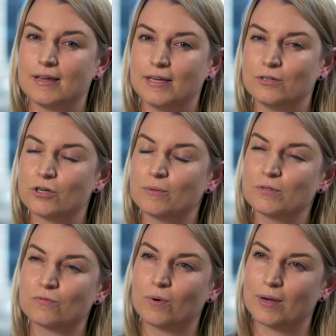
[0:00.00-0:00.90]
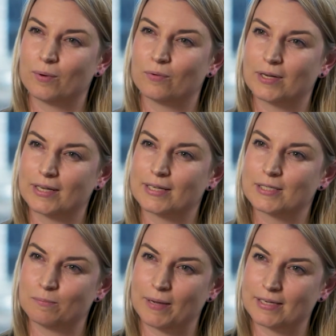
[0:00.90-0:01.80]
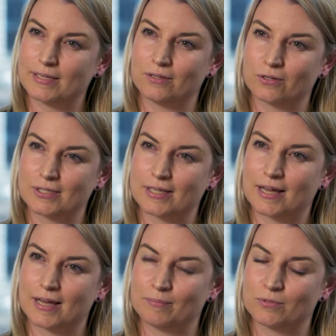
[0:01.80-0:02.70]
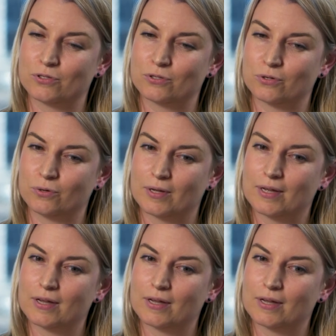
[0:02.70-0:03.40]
In terms of where we're really expecting those claims to